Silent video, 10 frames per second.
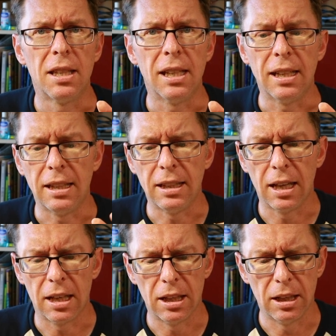
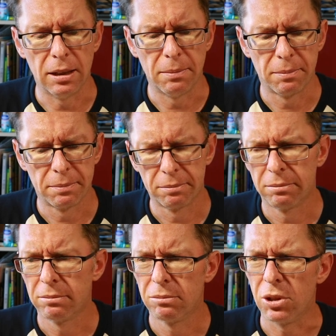the uh,
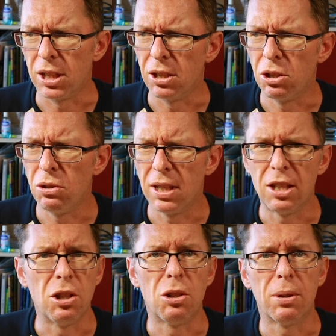was it
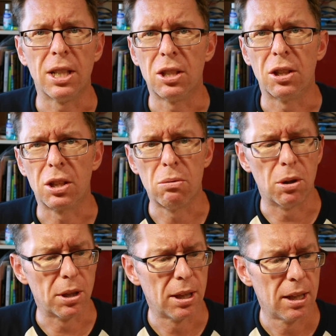210 220 size
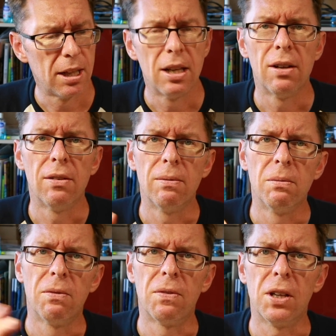quad
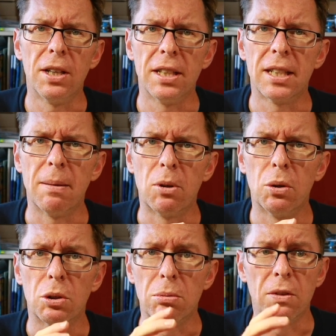fly the same
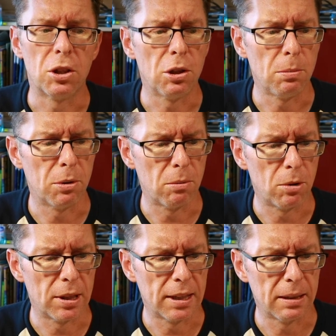course with a
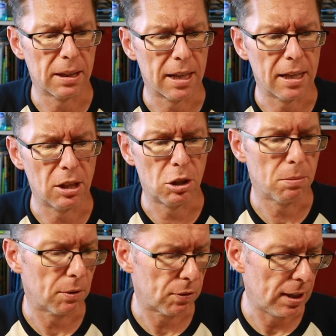2.1 and a
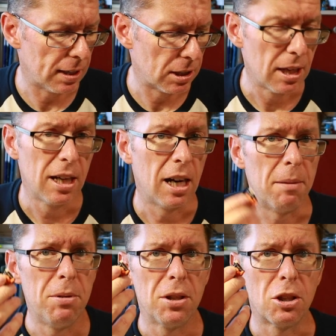2.3 lens.
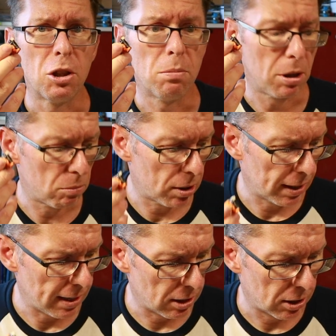I'll put the 2.1
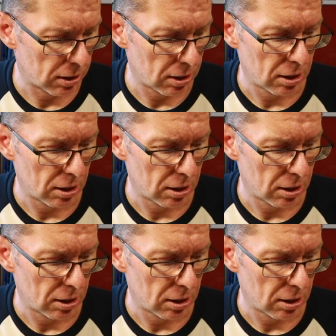lens